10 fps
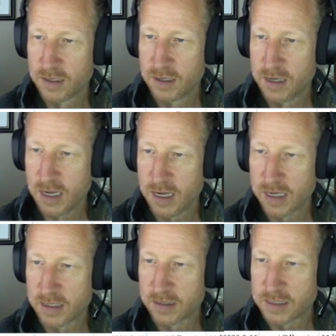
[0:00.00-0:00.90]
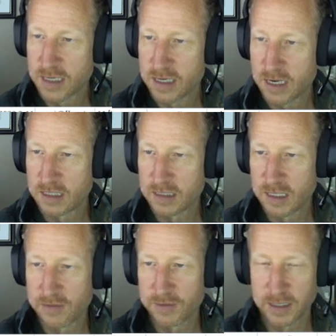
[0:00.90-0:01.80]
9, 10,
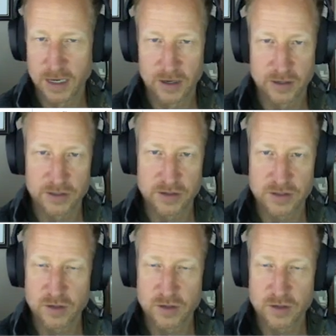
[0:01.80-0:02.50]
11 characters.